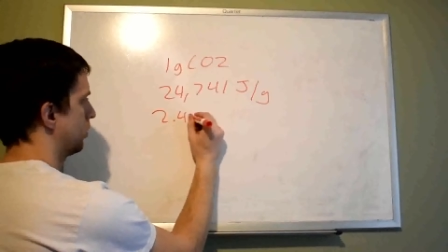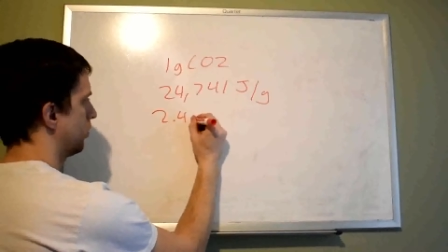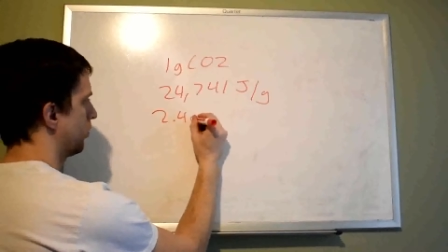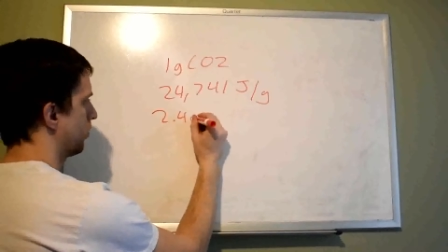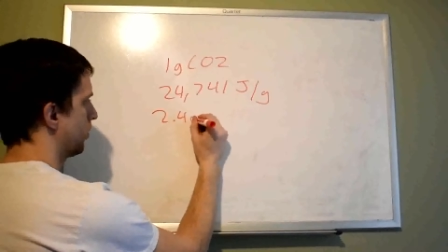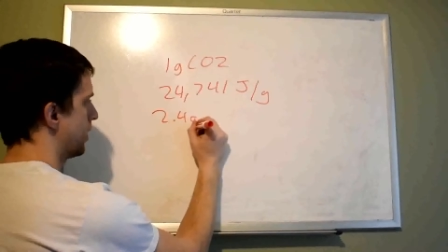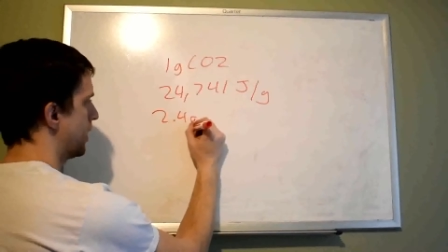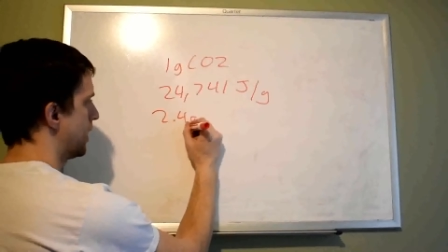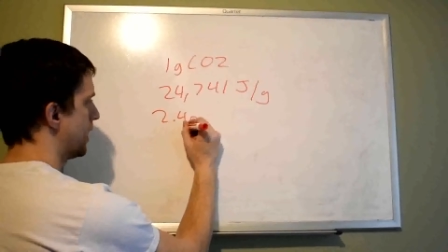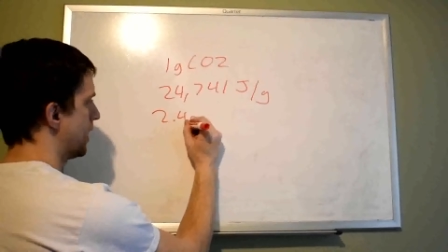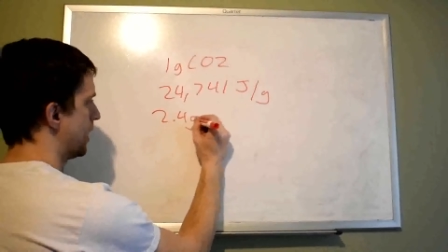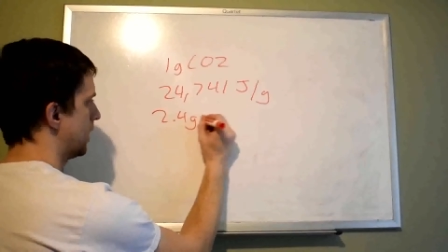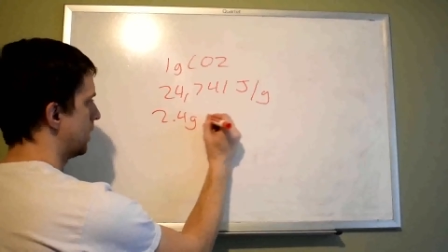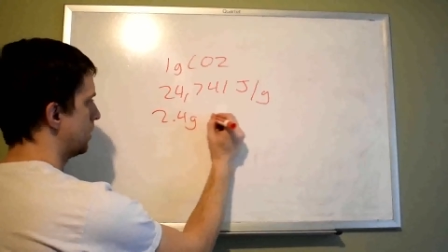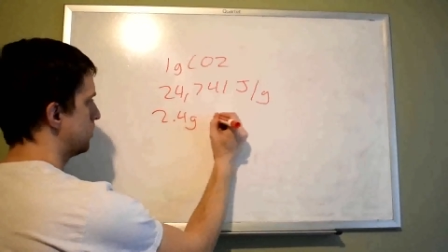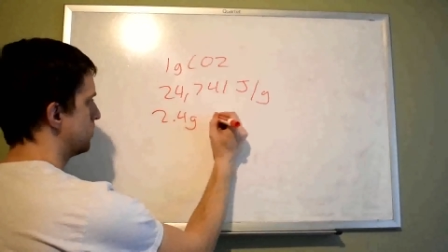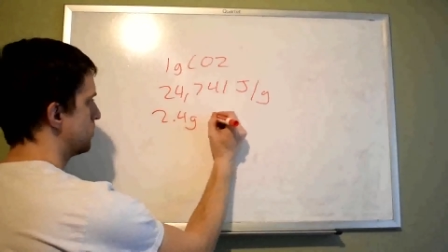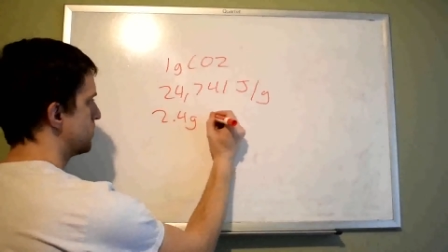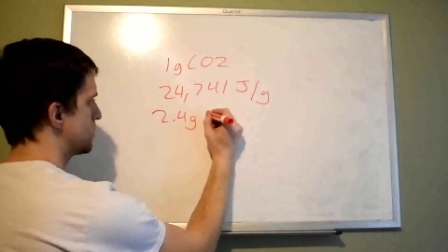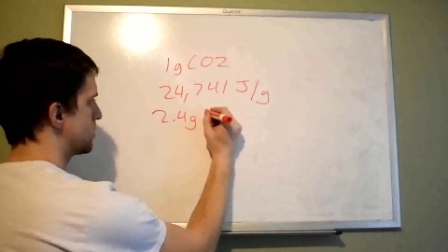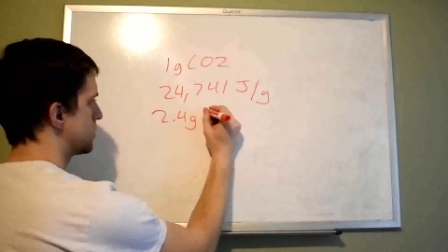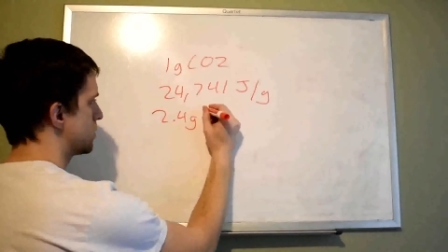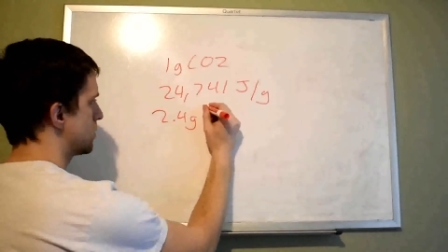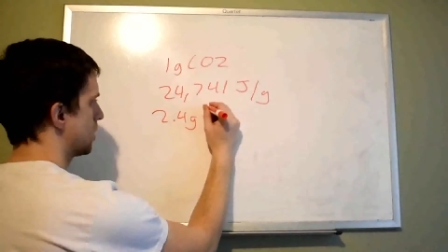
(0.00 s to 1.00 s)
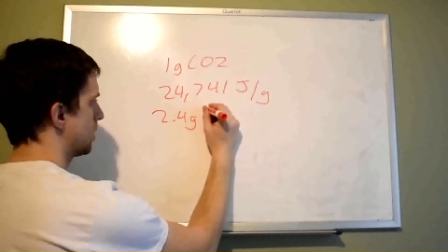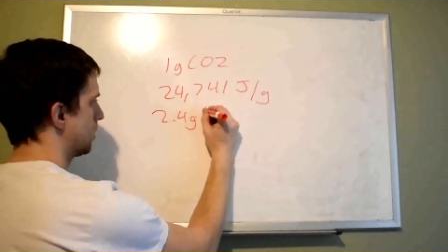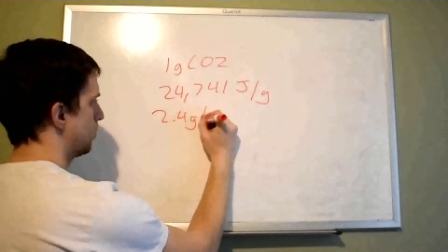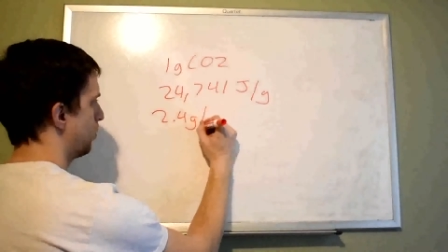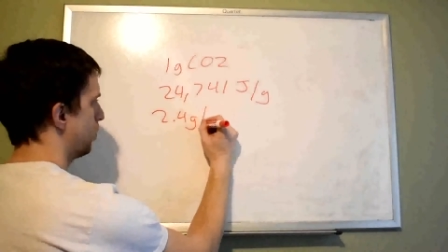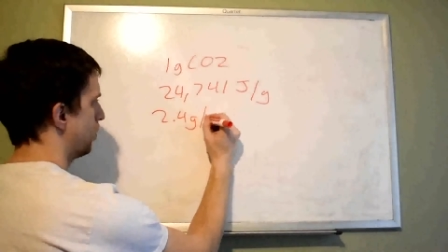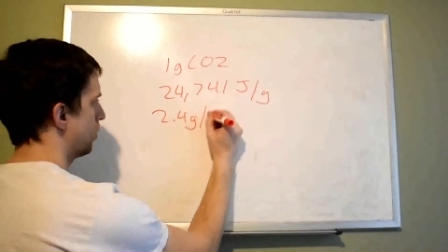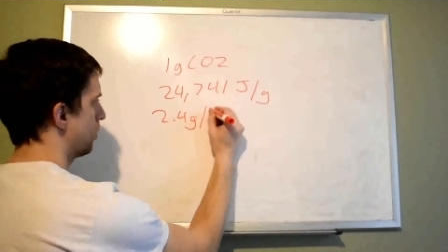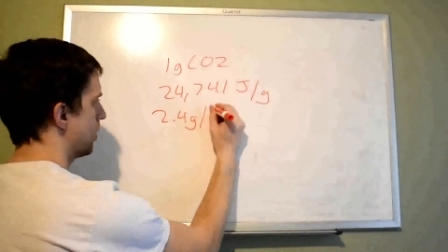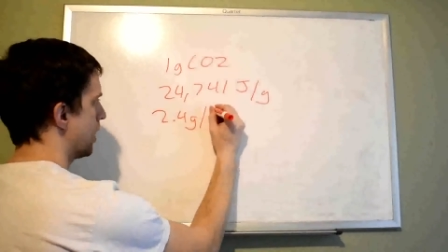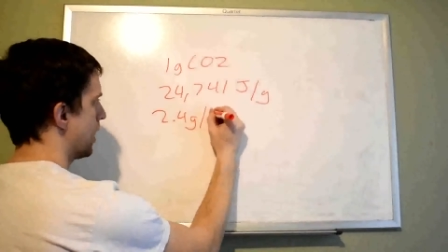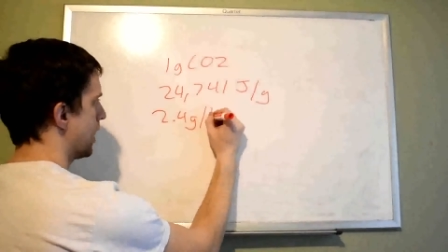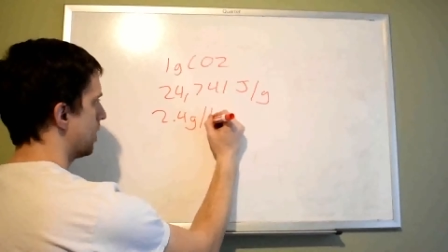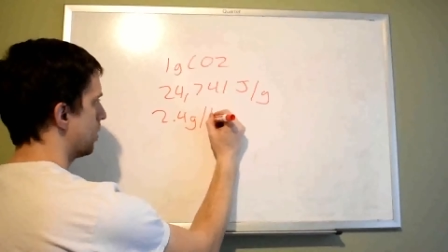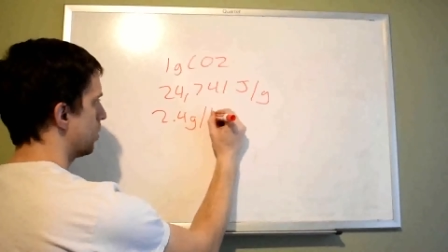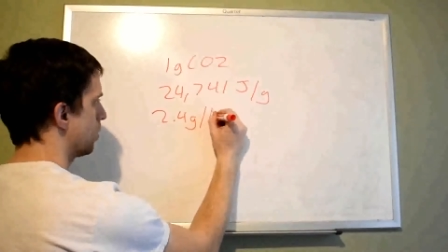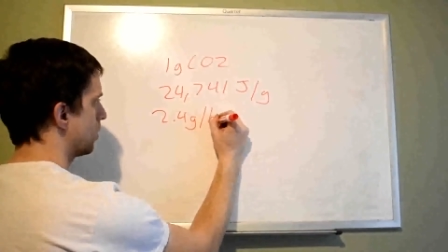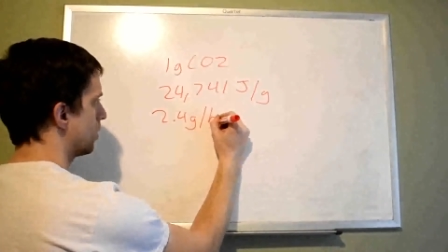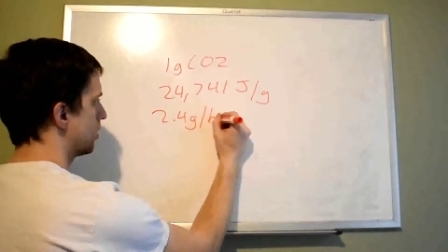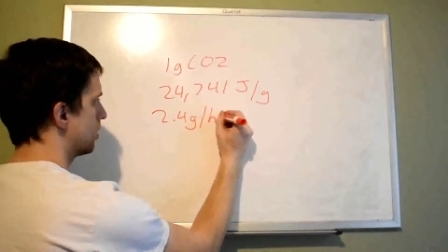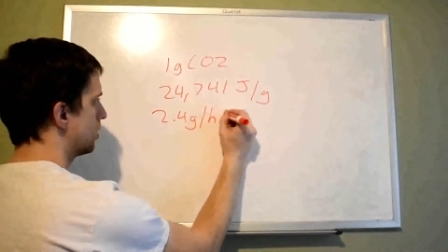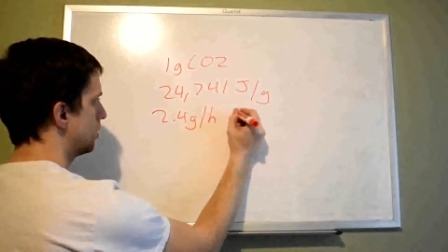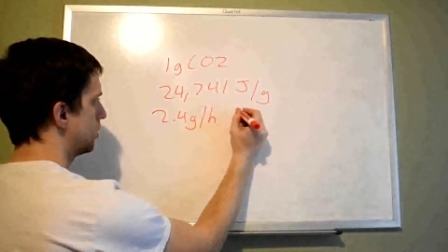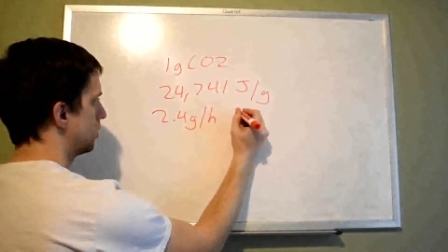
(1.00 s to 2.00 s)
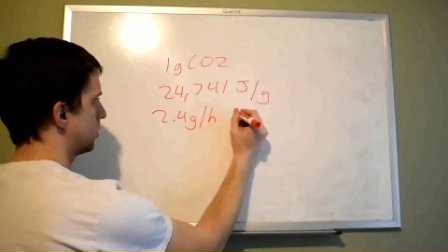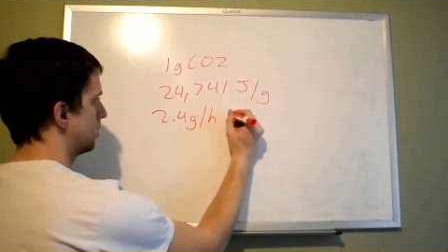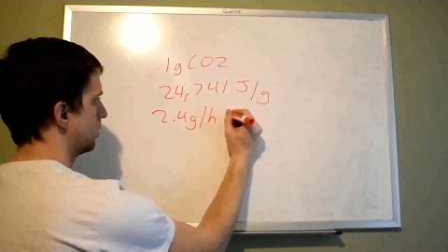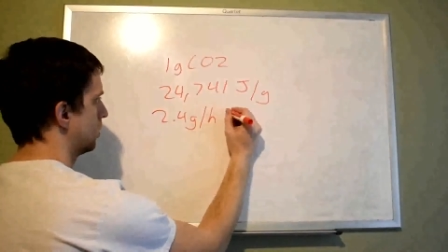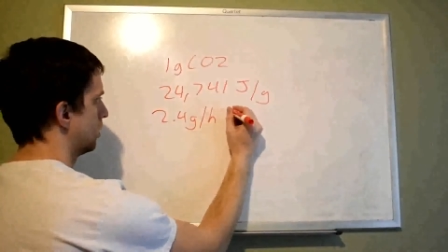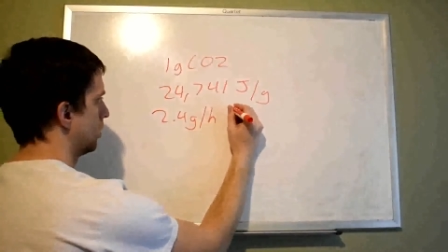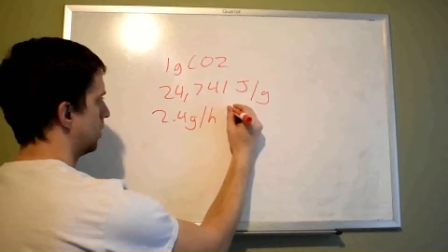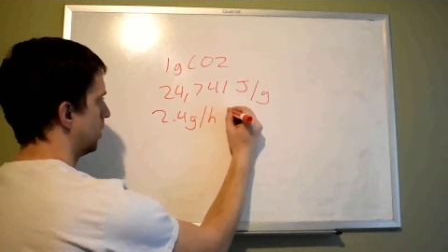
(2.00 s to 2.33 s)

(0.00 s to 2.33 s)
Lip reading: grams per hour